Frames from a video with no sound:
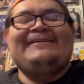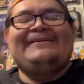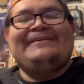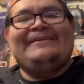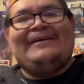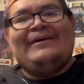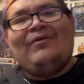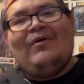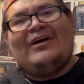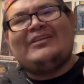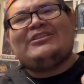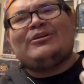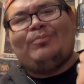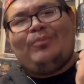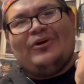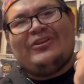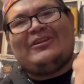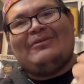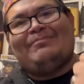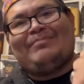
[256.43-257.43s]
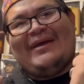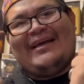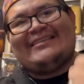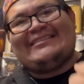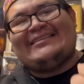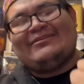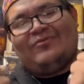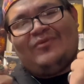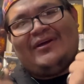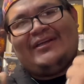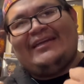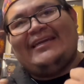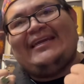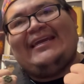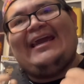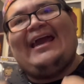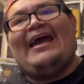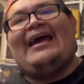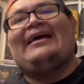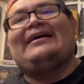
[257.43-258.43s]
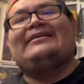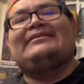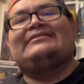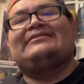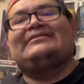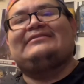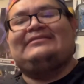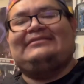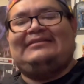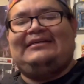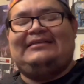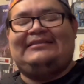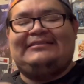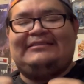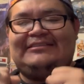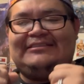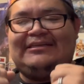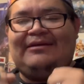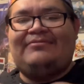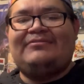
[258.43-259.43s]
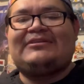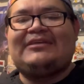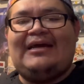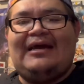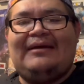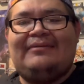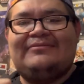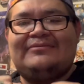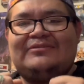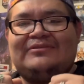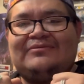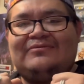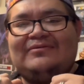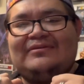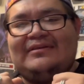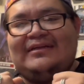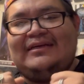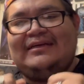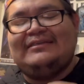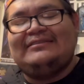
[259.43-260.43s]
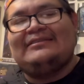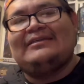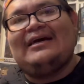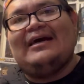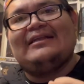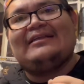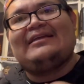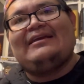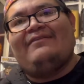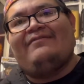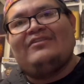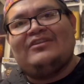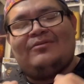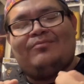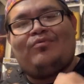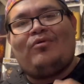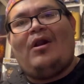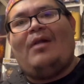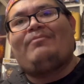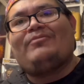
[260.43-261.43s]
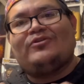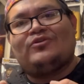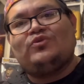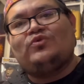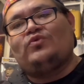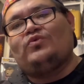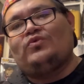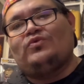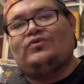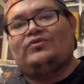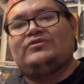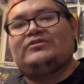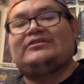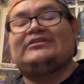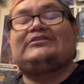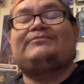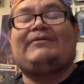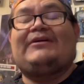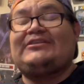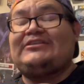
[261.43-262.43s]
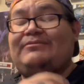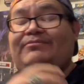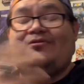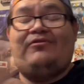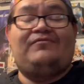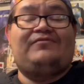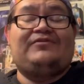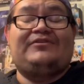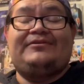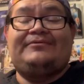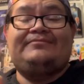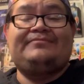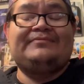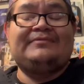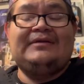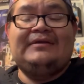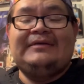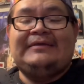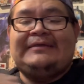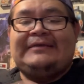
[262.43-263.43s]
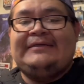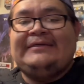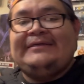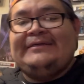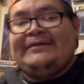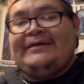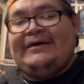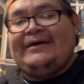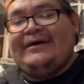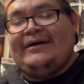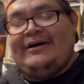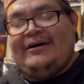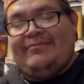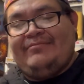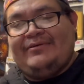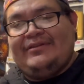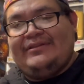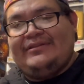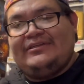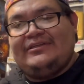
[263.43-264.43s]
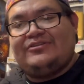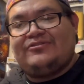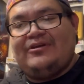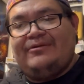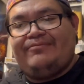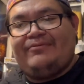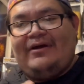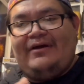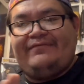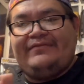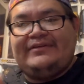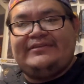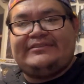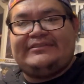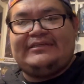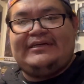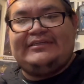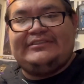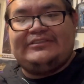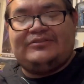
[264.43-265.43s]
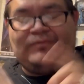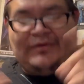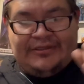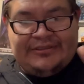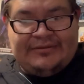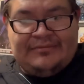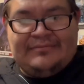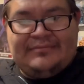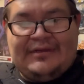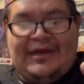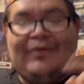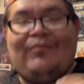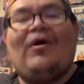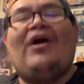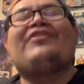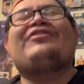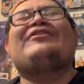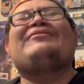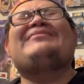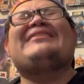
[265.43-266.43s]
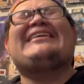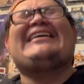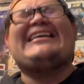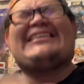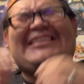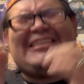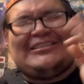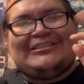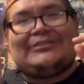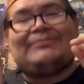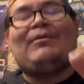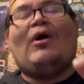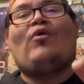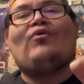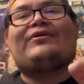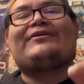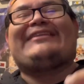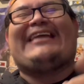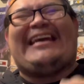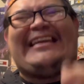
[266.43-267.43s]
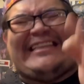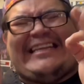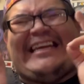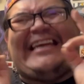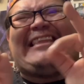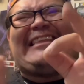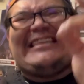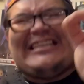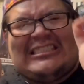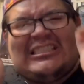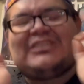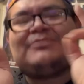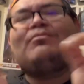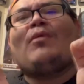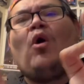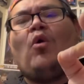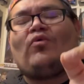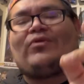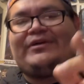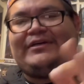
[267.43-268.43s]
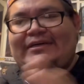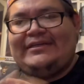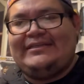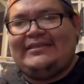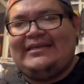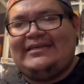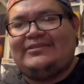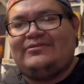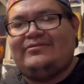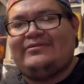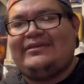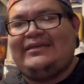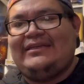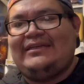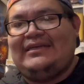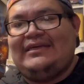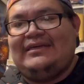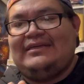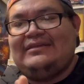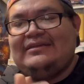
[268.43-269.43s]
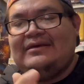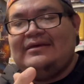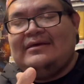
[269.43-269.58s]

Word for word: he wants to put the best in what he has. And sometimes he's not given the proper tools, especially both of them. But the Street Profits, I want them to get the smoke. They need the smoke. That's what they need.